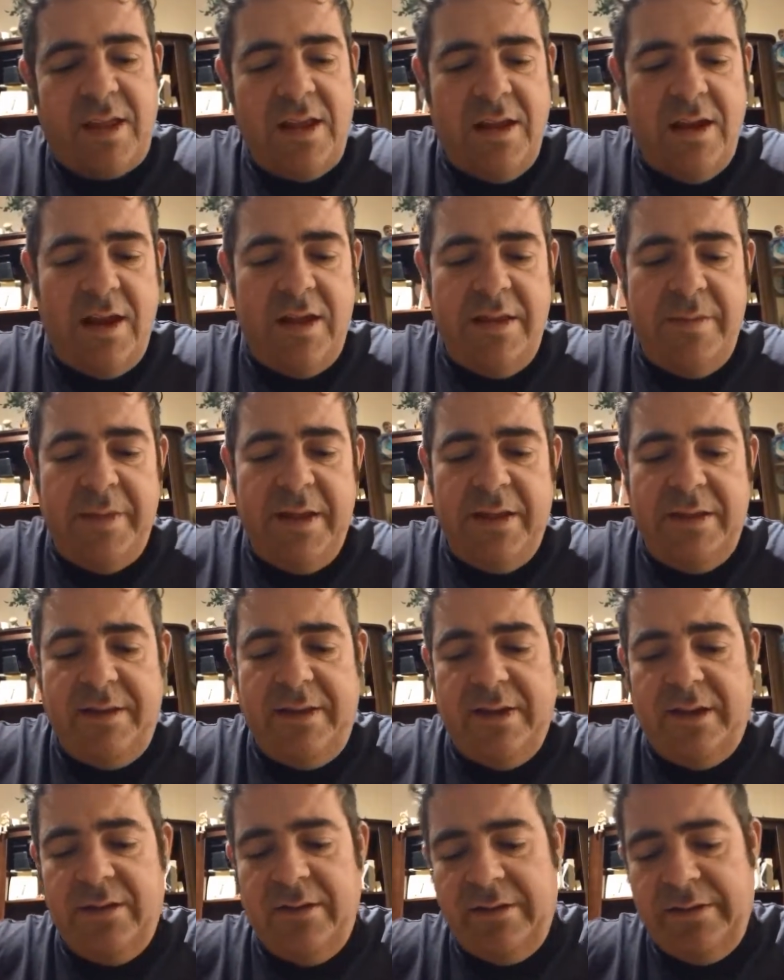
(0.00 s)
Let me
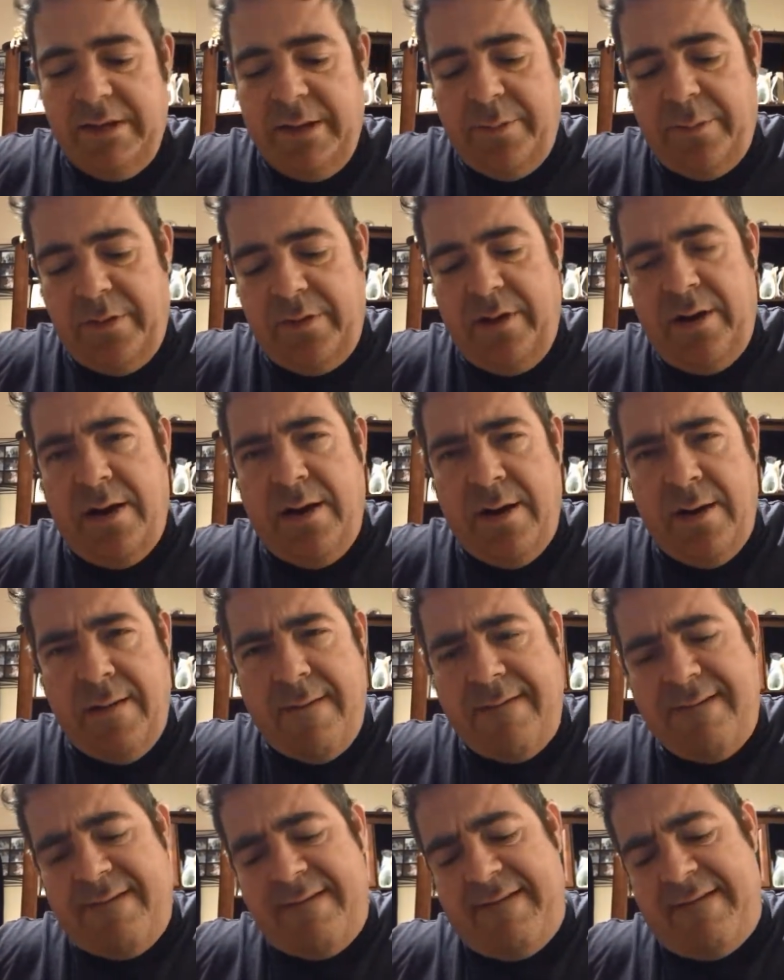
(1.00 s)
dig a little deeper in here.
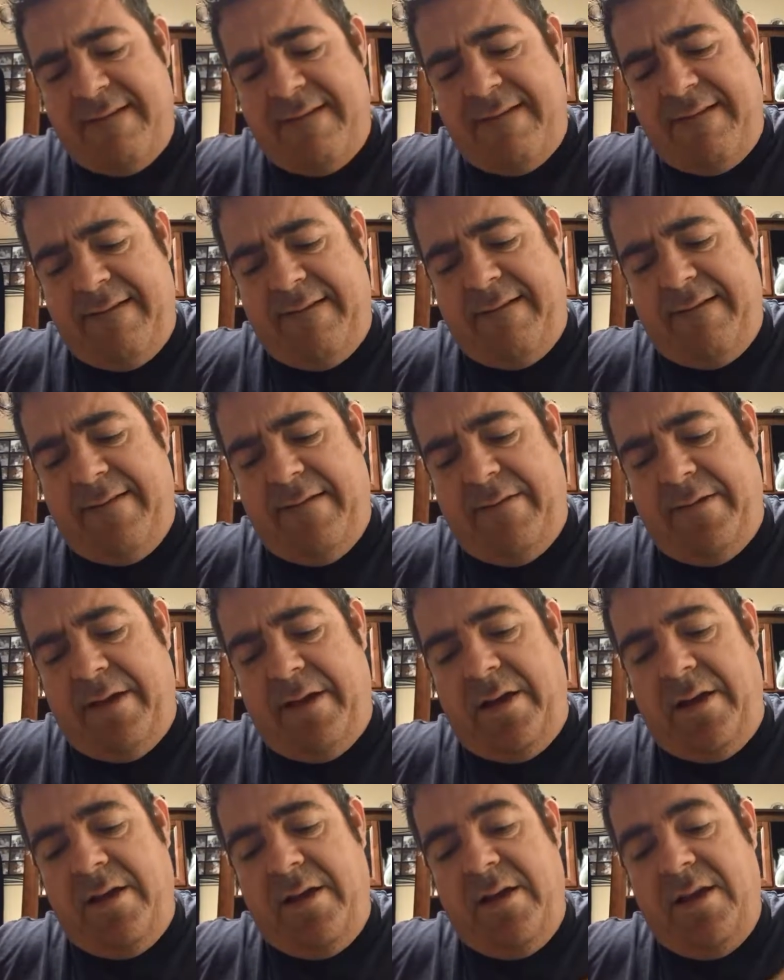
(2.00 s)
What do we
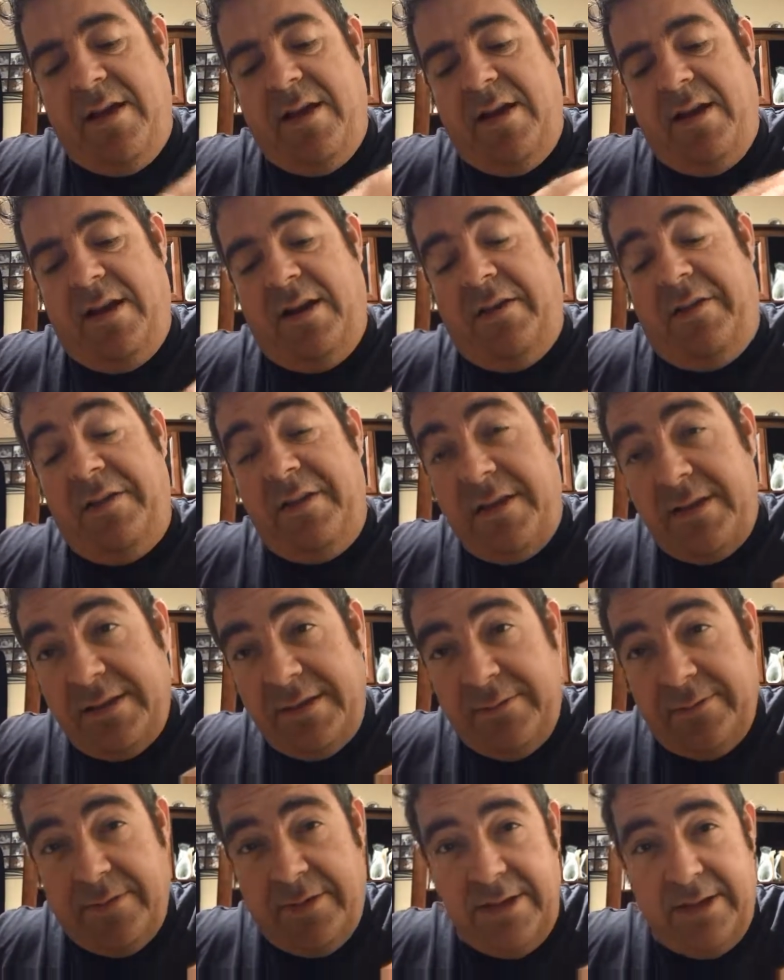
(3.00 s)
got? Now
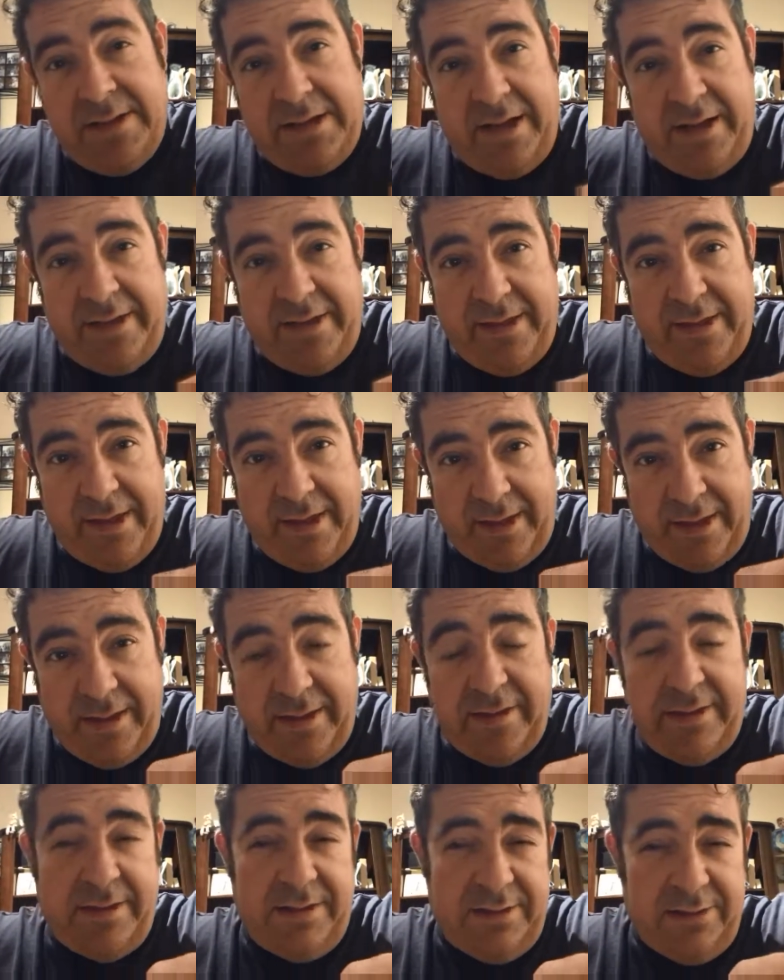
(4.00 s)
this was, I think,
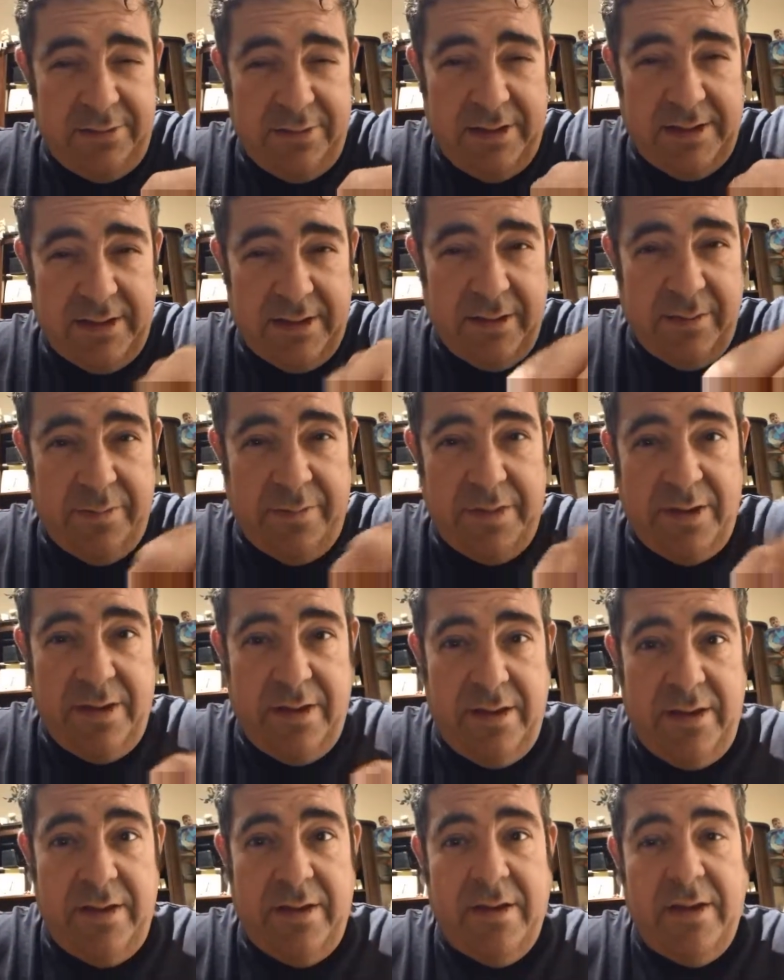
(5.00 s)
is going to
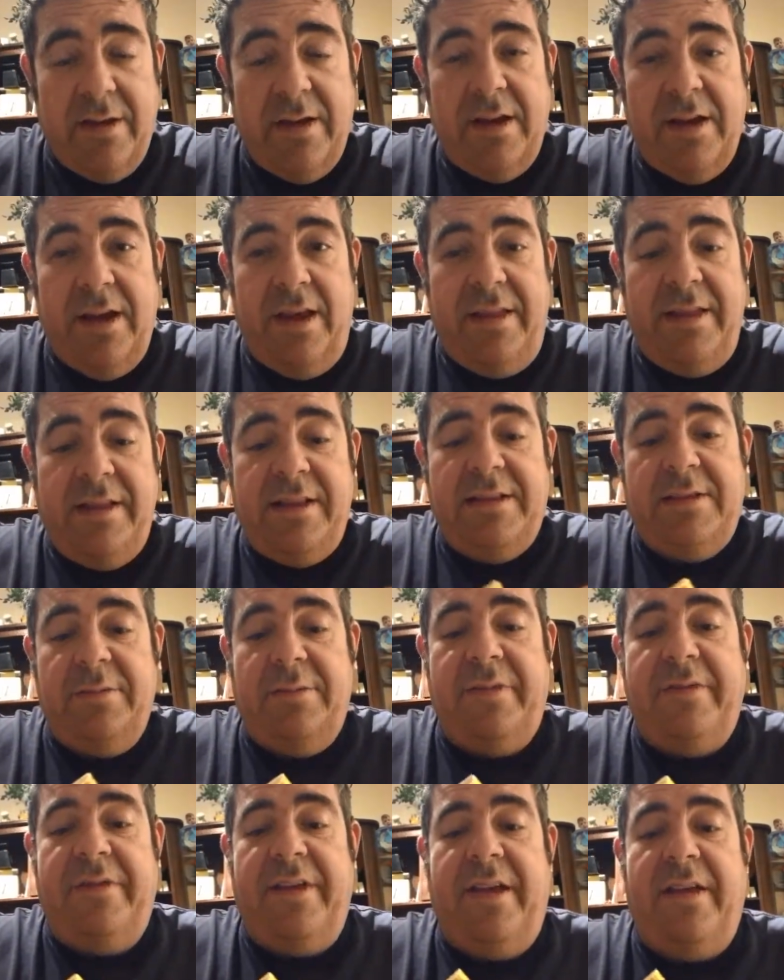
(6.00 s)
be, I think this will
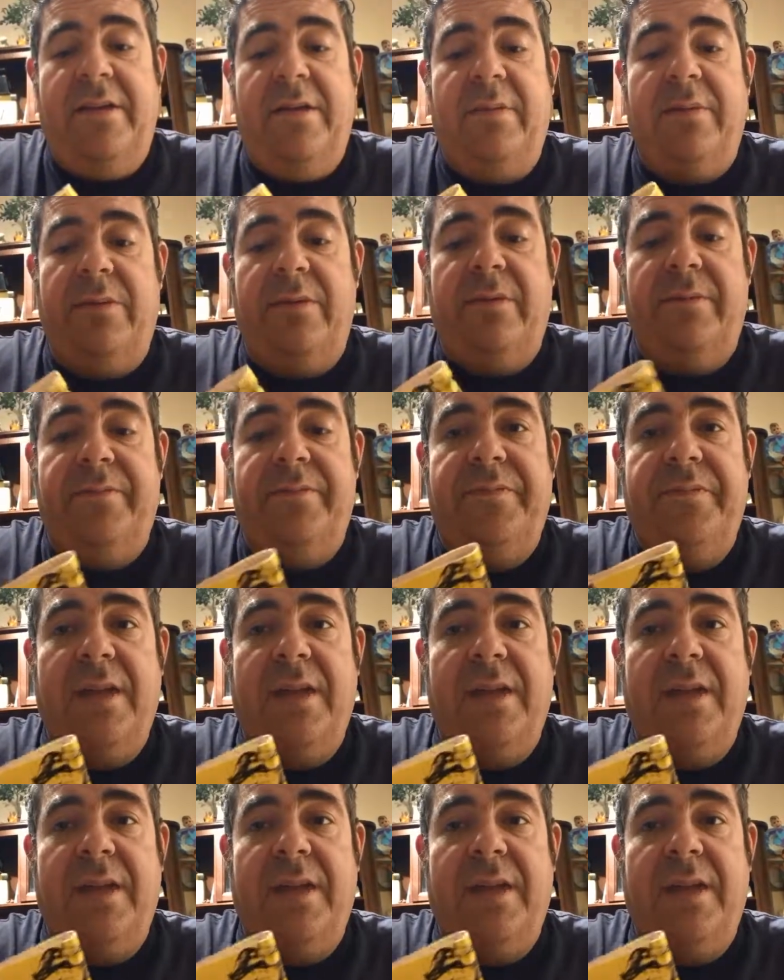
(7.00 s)
be valuable.